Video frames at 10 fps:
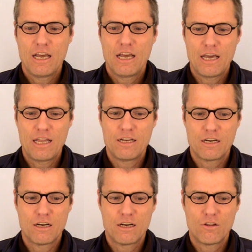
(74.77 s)
And
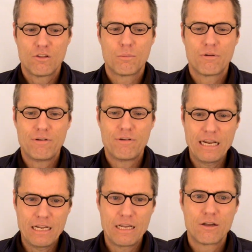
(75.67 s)
the
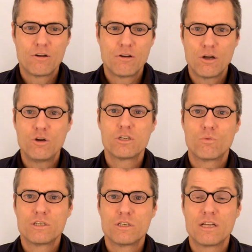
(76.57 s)
prevailing
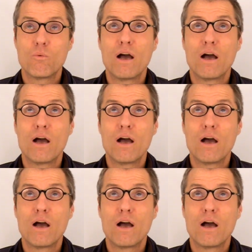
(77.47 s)
notion was that,